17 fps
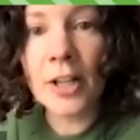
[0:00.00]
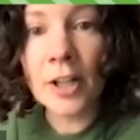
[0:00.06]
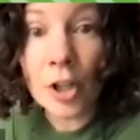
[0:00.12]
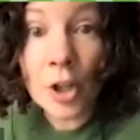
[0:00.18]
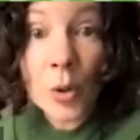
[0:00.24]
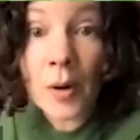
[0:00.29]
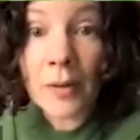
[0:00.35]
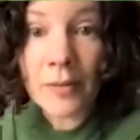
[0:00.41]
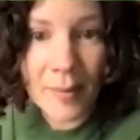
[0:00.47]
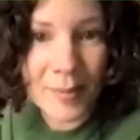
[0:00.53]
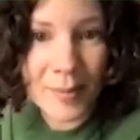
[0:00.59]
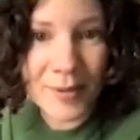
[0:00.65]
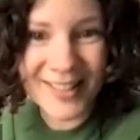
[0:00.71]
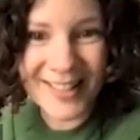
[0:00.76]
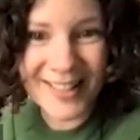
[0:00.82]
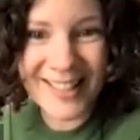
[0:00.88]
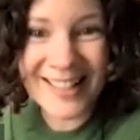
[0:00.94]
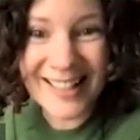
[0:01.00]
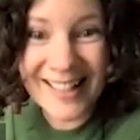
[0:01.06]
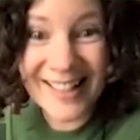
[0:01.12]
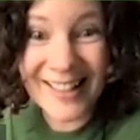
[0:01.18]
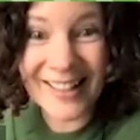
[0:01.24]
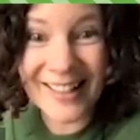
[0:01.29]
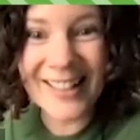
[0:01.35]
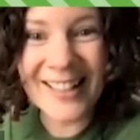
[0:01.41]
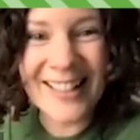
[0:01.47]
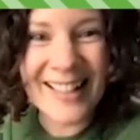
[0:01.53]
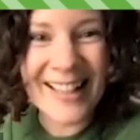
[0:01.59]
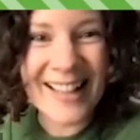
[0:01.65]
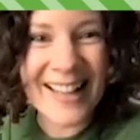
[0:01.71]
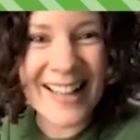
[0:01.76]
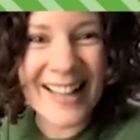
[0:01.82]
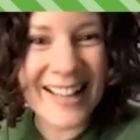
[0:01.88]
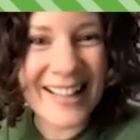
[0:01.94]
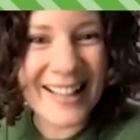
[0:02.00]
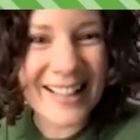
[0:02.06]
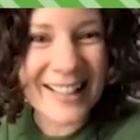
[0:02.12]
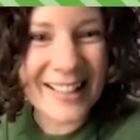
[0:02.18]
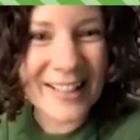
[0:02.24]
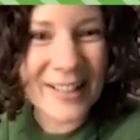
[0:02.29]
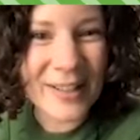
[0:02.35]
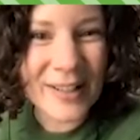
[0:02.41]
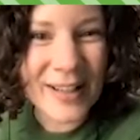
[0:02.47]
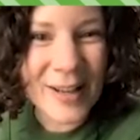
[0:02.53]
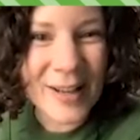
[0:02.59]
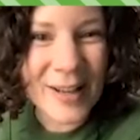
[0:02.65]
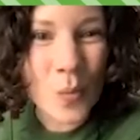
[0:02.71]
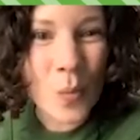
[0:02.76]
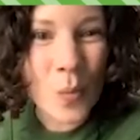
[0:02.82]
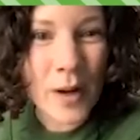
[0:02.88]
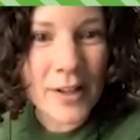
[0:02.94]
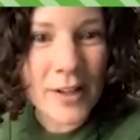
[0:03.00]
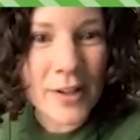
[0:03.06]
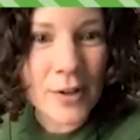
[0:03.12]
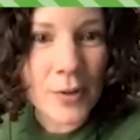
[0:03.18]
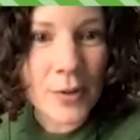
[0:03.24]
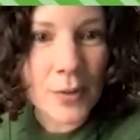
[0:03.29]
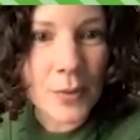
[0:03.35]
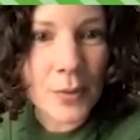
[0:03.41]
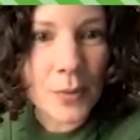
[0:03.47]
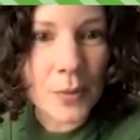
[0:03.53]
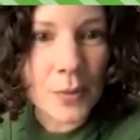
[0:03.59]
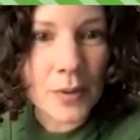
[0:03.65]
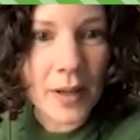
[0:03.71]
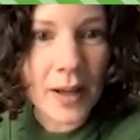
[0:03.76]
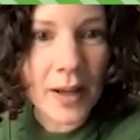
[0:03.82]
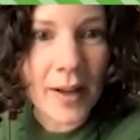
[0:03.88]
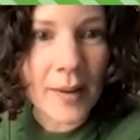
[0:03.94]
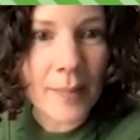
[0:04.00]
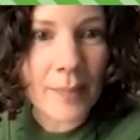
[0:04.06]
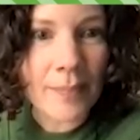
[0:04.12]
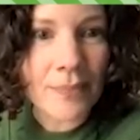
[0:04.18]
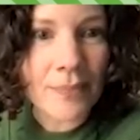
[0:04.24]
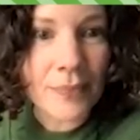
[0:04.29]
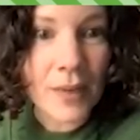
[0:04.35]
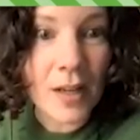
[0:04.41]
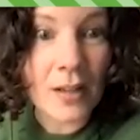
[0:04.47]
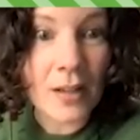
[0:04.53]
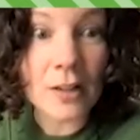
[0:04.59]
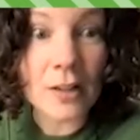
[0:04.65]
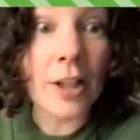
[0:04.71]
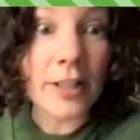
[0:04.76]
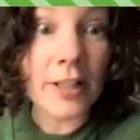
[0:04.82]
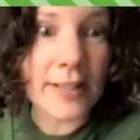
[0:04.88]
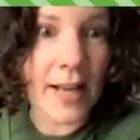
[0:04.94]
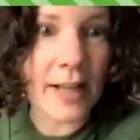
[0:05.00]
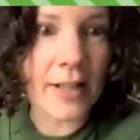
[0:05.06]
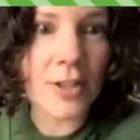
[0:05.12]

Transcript: you are represented here in what you looked at.